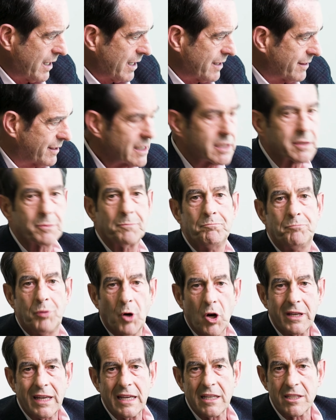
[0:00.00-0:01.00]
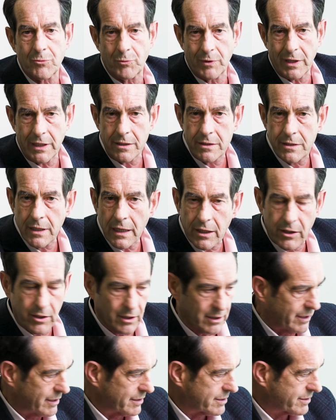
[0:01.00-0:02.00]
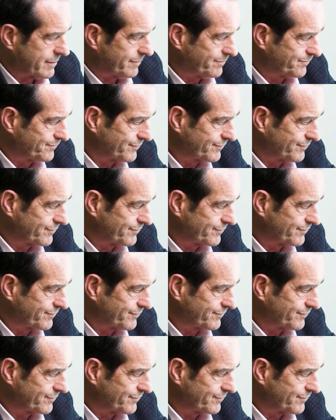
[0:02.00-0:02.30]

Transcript: This book is ridiculous.